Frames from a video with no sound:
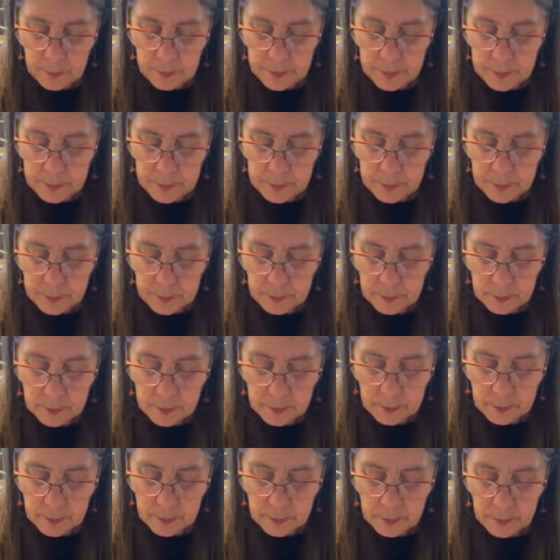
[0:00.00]
Oops.
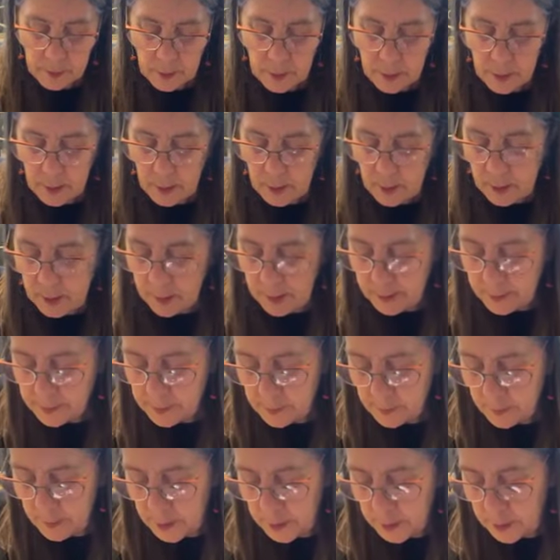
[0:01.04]
I
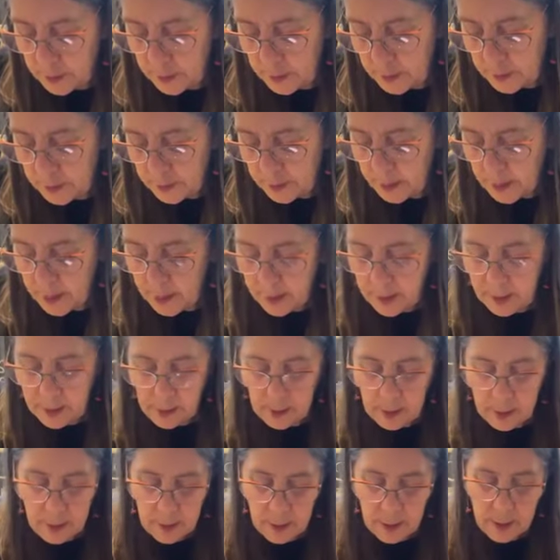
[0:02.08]
smudged his
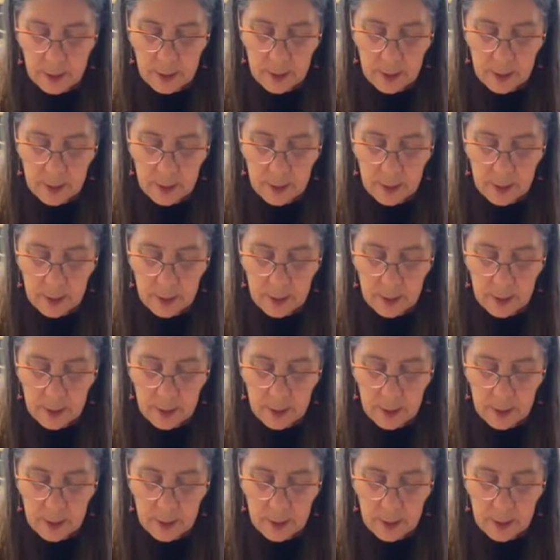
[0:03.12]
eye.